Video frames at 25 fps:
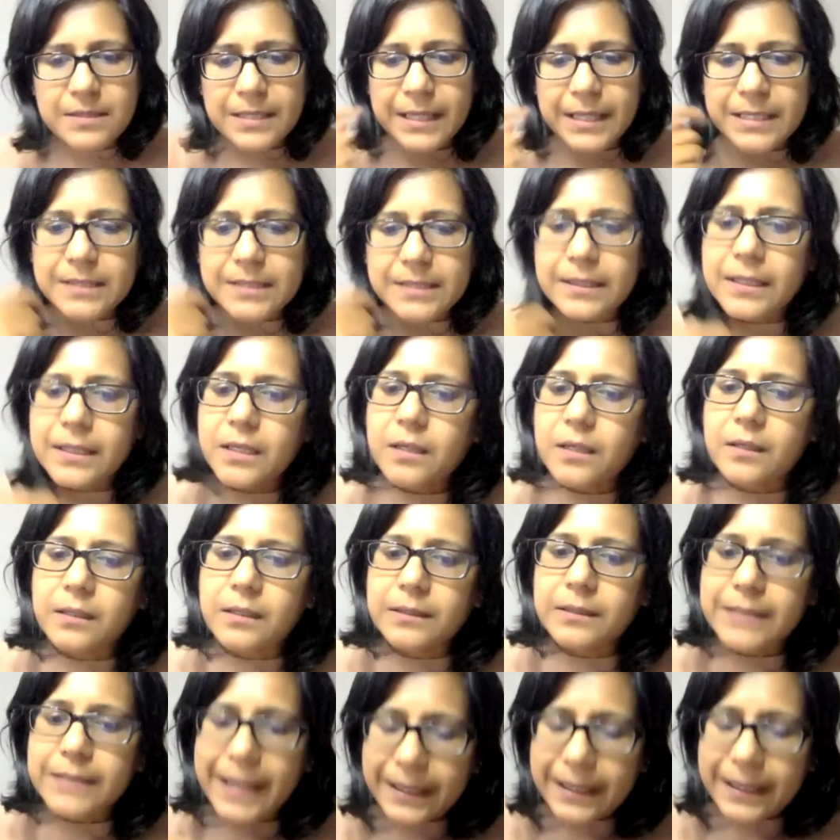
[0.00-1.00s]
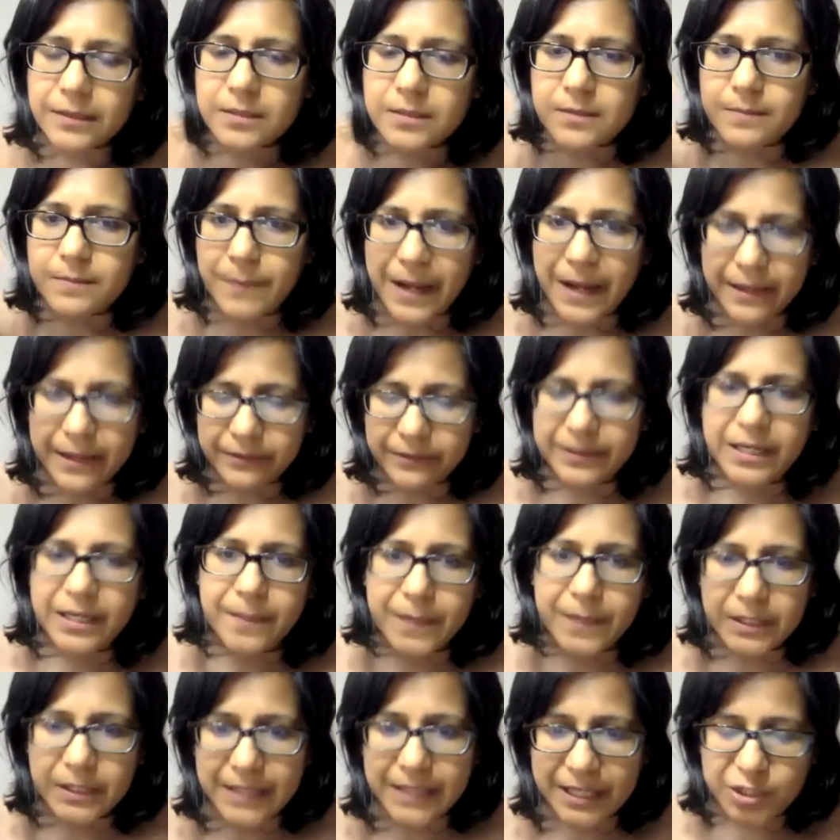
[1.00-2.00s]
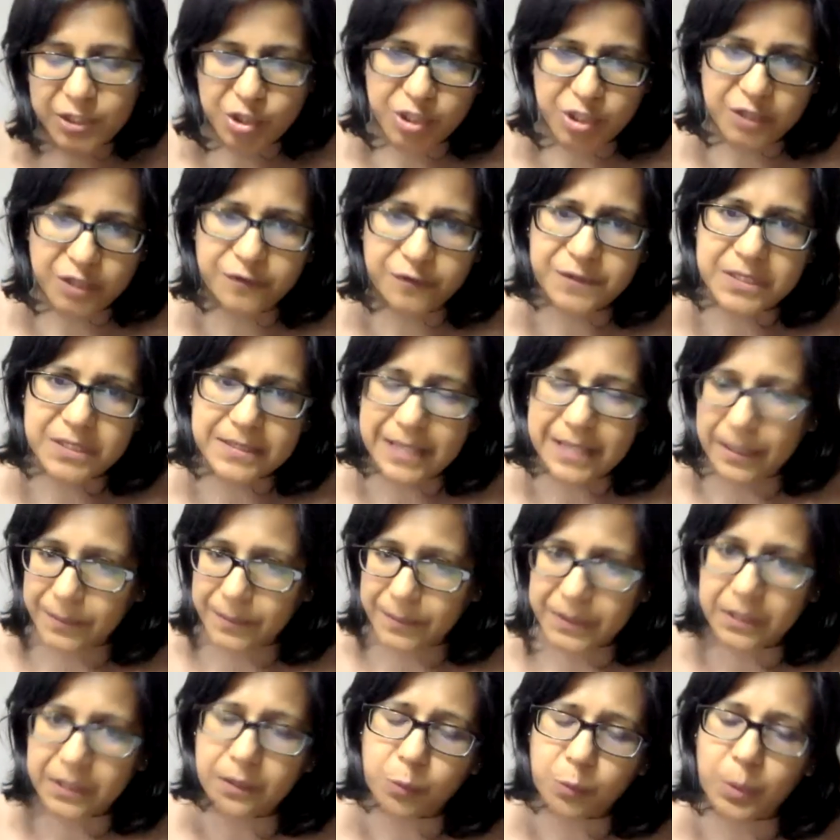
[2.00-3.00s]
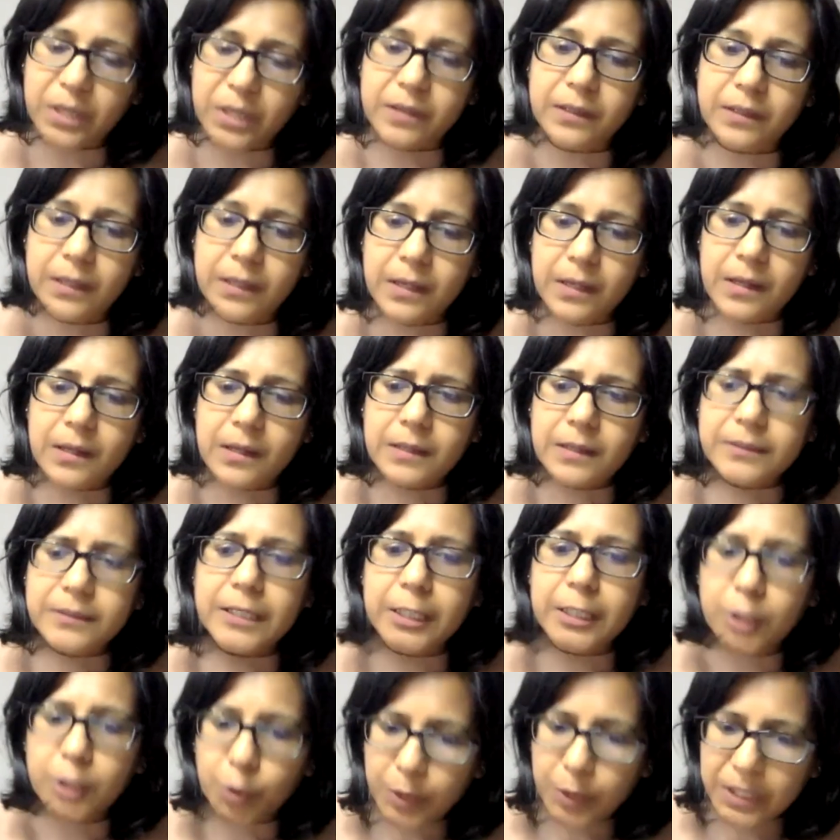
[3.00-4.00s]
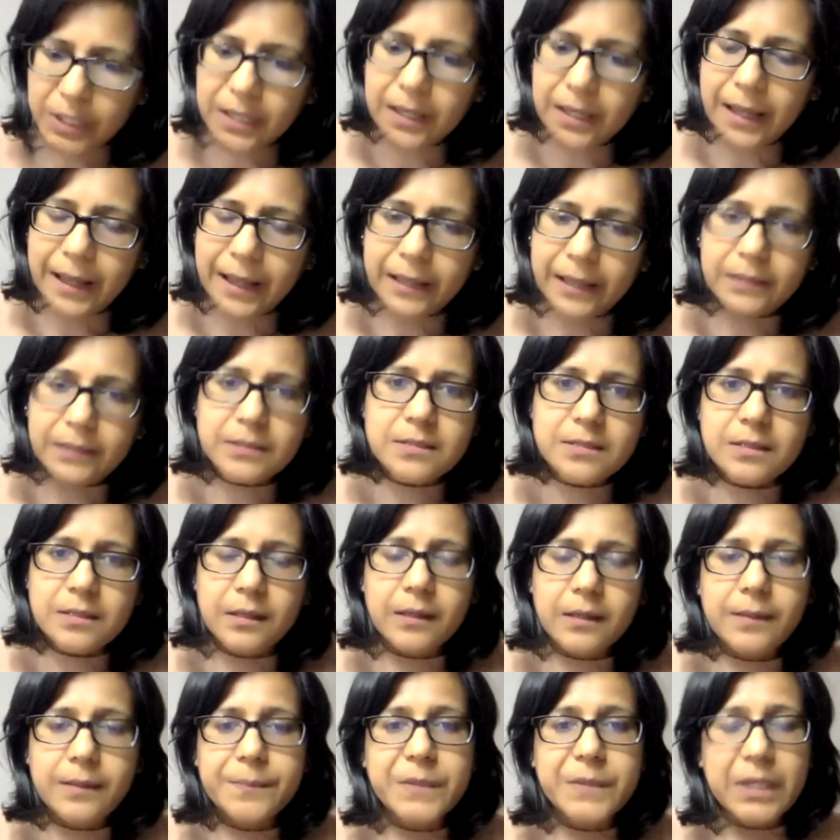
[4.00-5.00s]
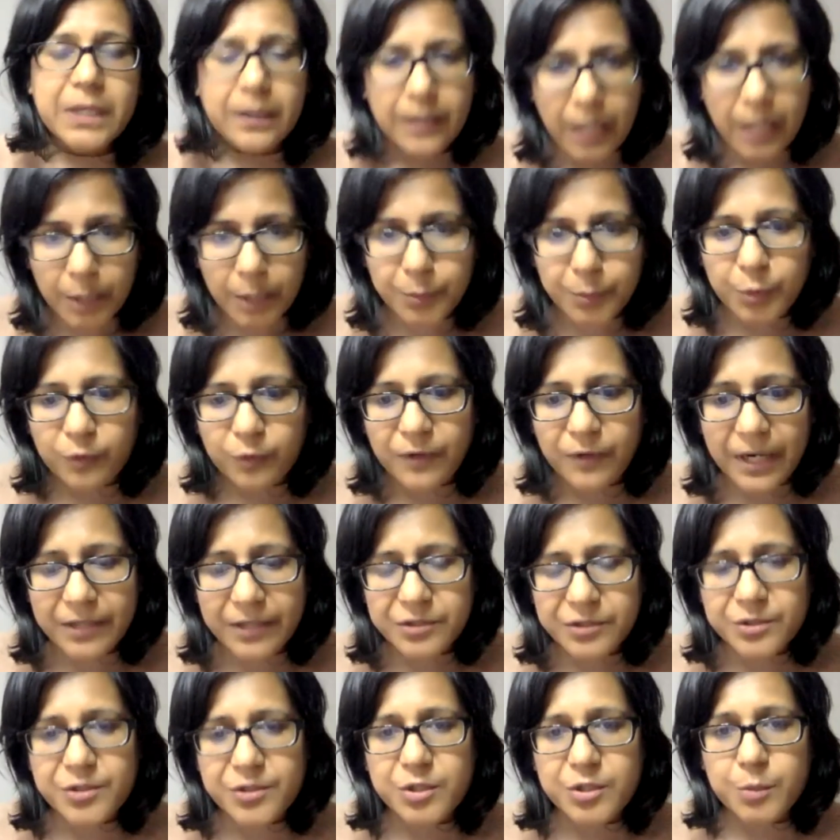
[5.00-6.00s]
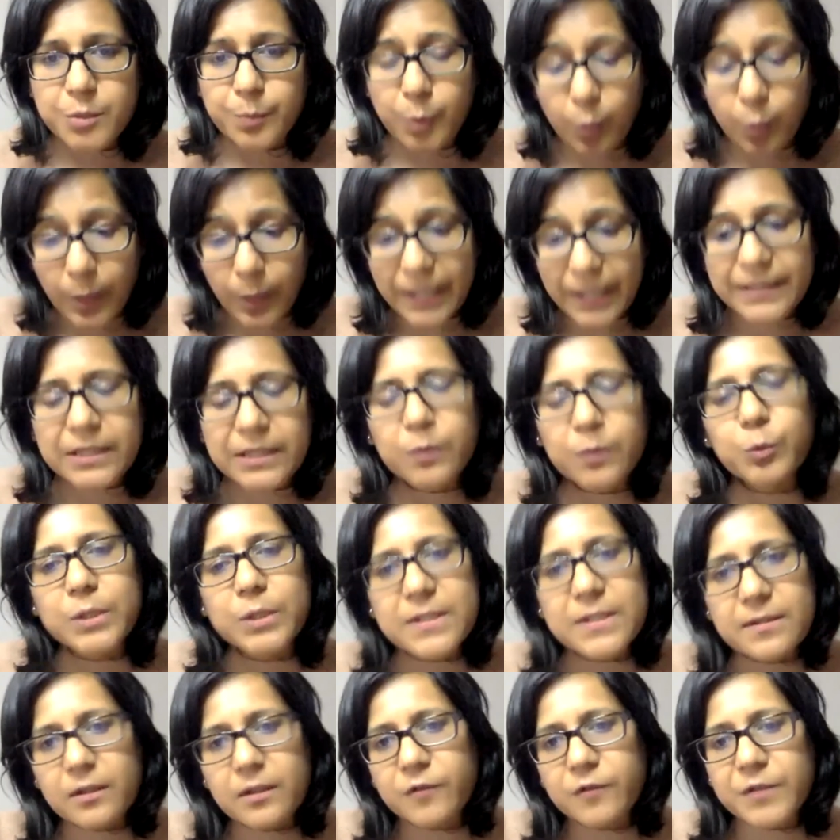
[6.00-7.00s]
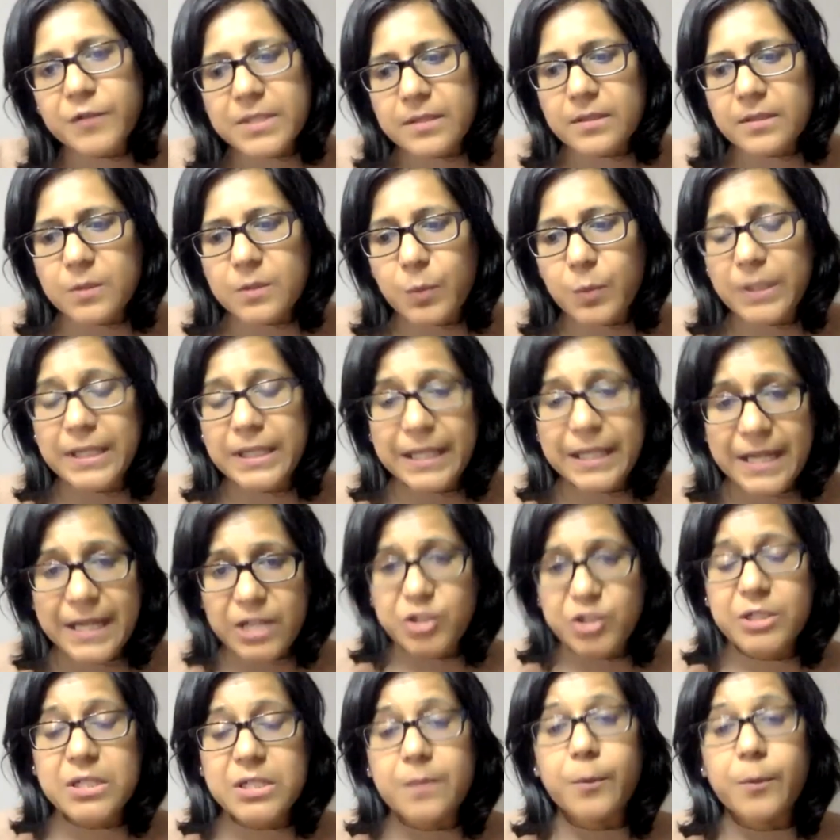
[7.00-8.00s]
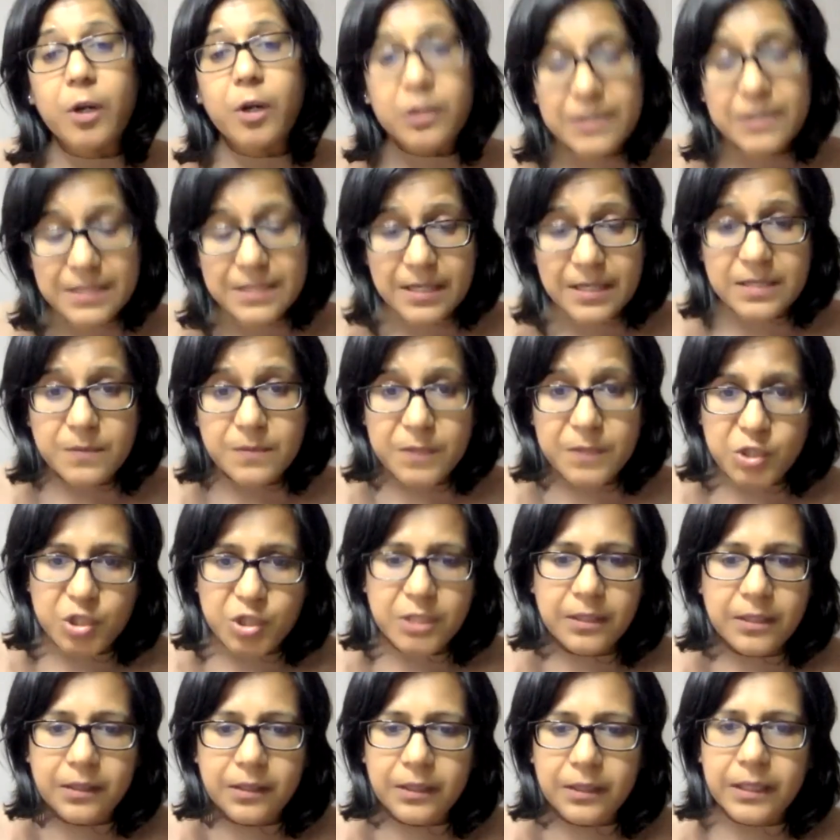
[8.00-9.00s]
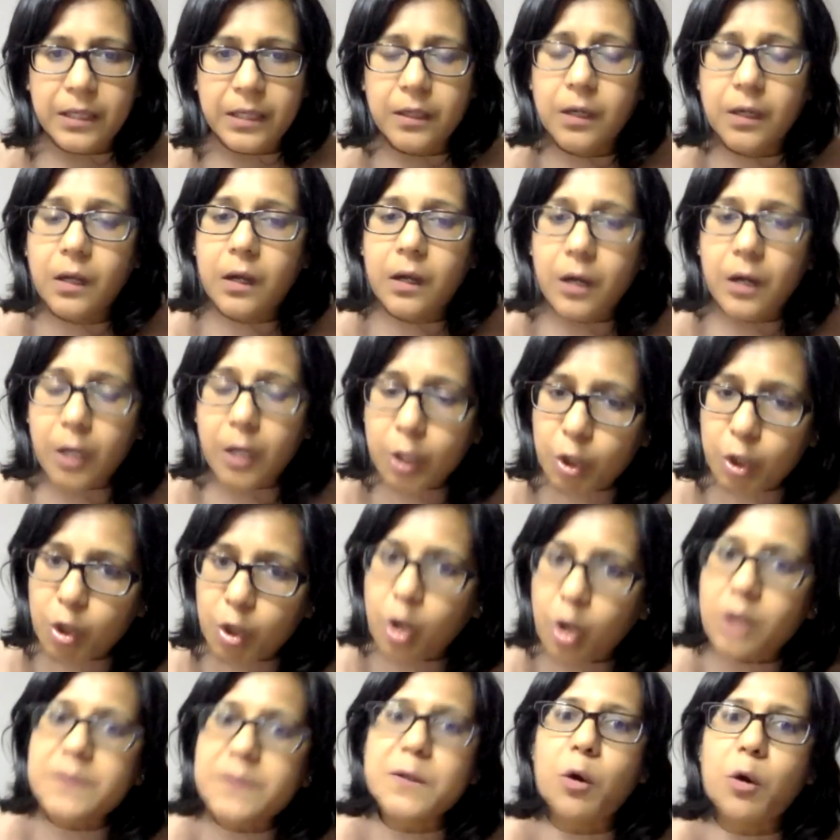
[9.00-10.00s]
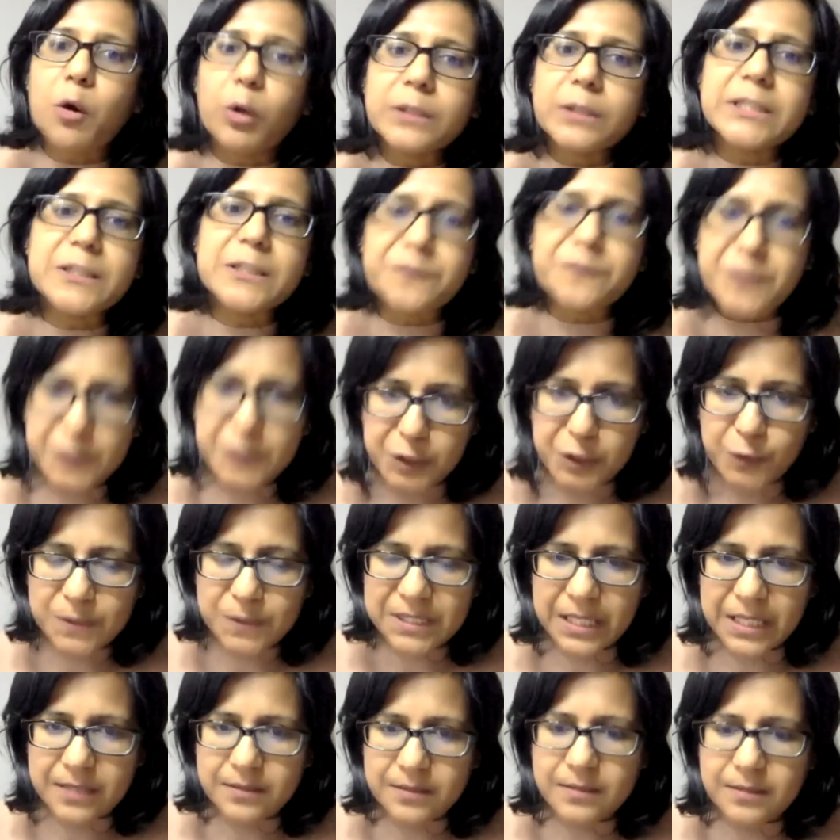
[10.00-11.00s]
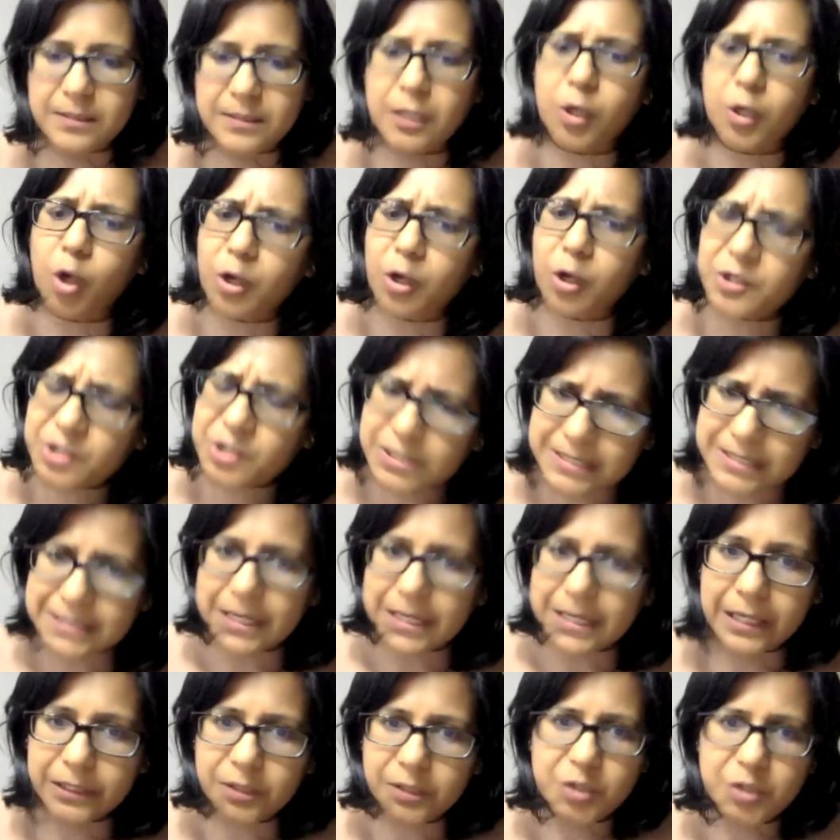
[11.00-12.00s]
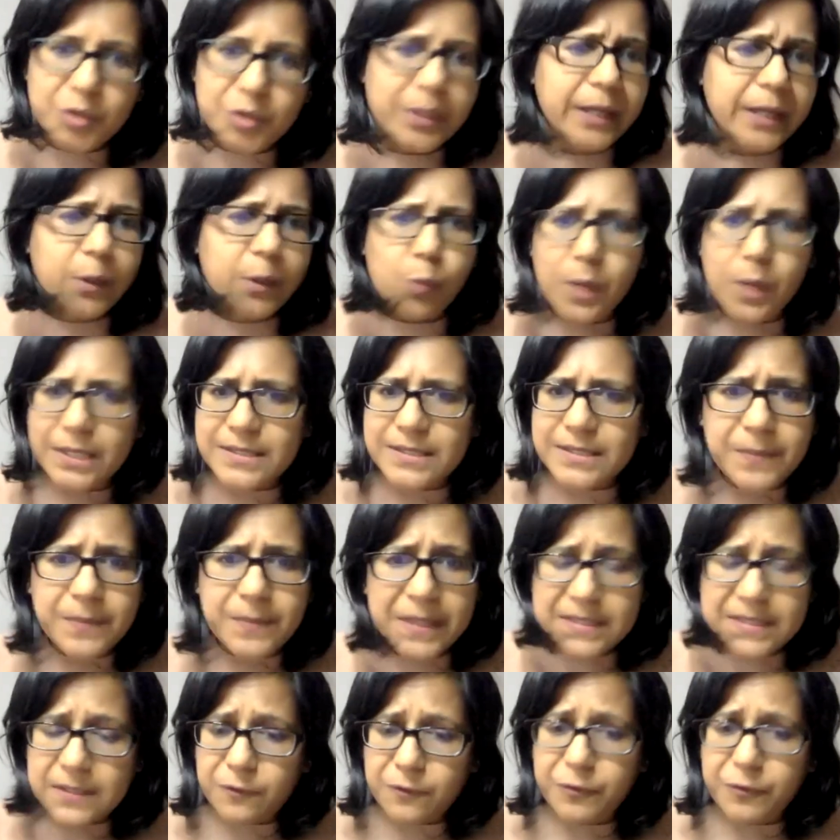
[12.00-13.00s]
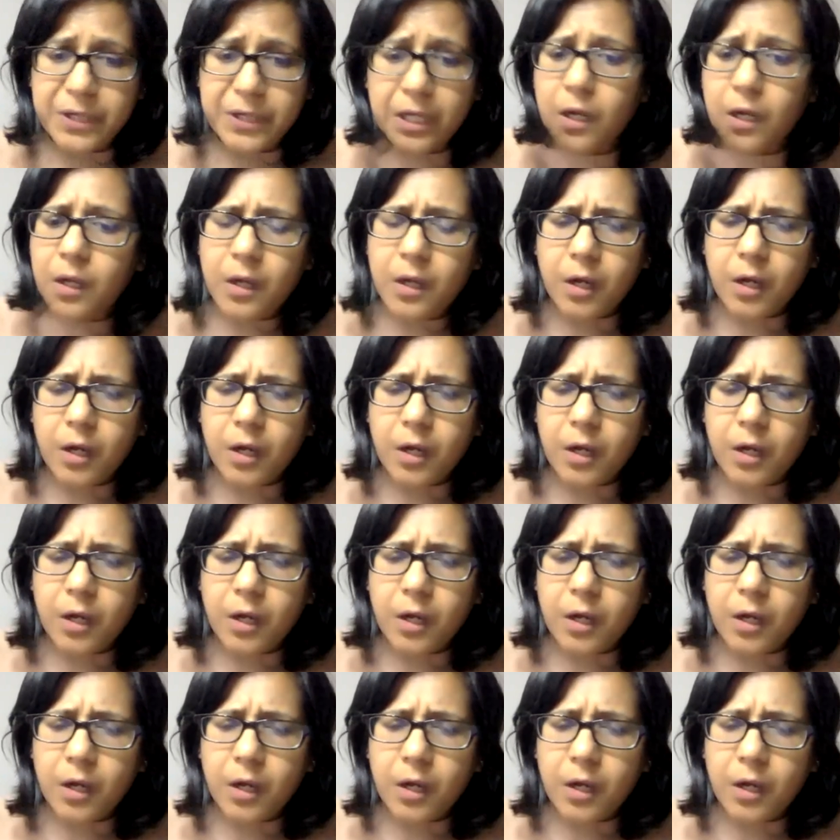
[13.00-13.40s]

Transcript: And I think that paradigm and that shift is happening where they're looking at the cloud providers to provide them with services where they can actually democratize machine learning across all the different use cases and not just tied to like one specific,